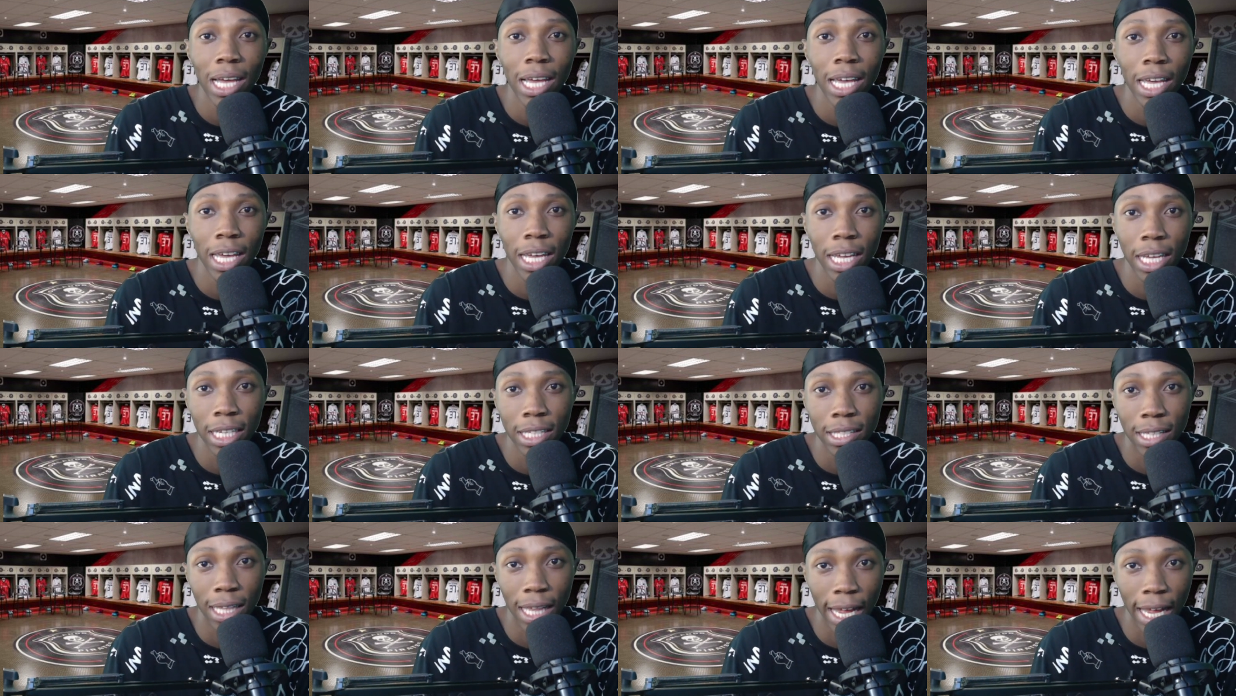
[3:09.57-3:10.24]
he
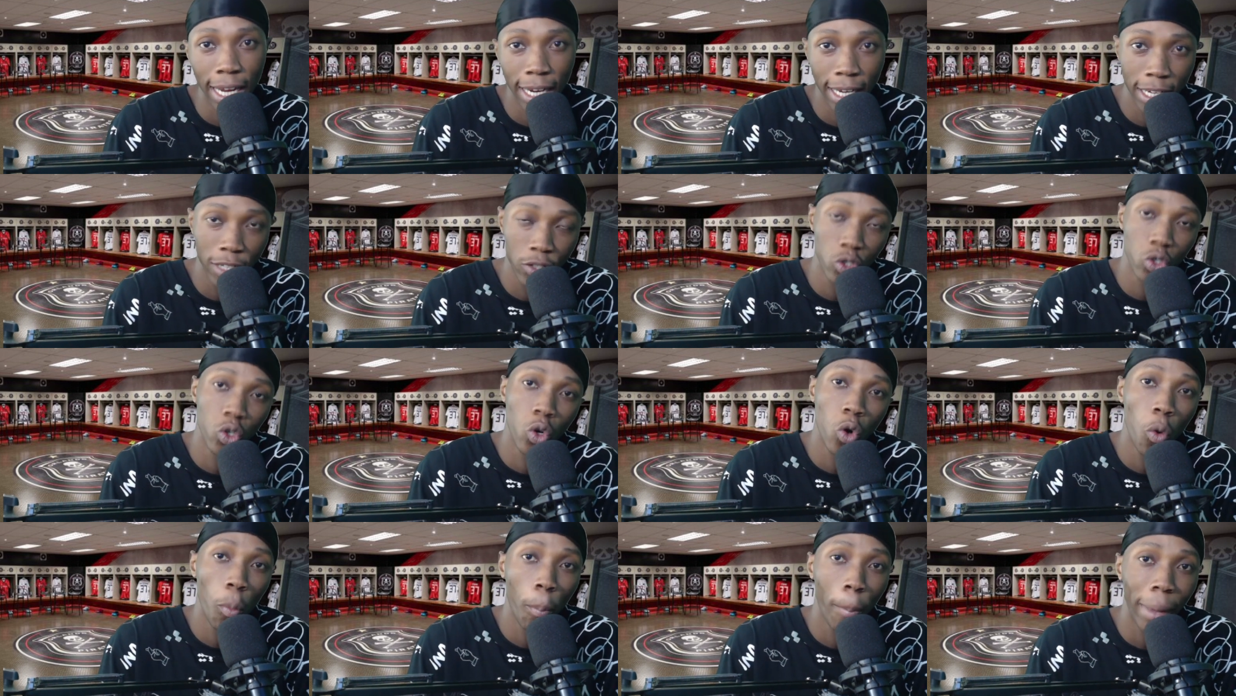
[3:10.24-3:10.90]
is likely to
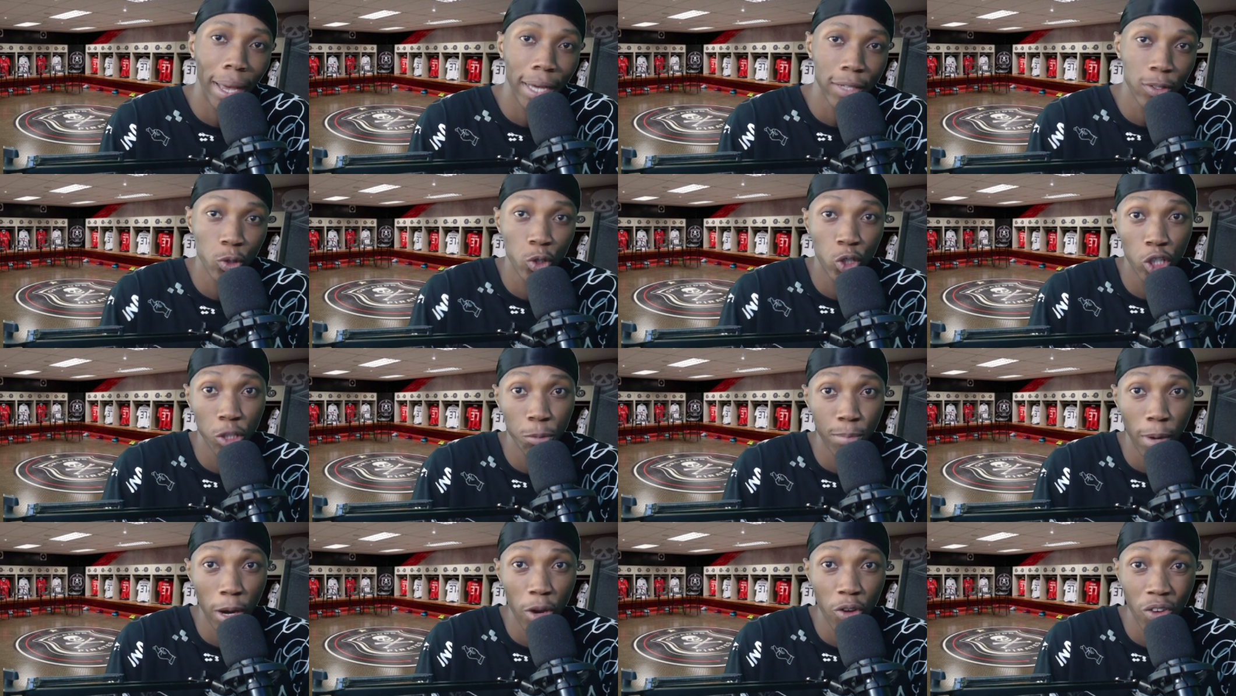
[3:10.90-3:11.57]
go back to
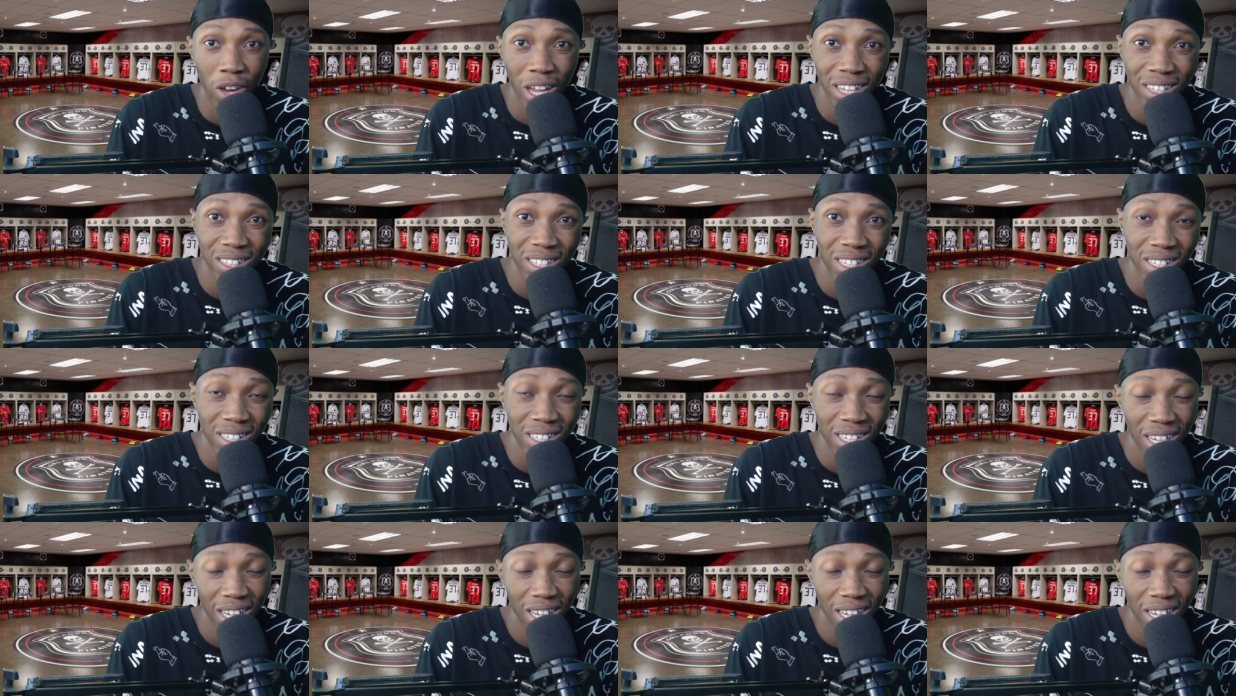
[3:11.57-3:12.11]
Chippa United.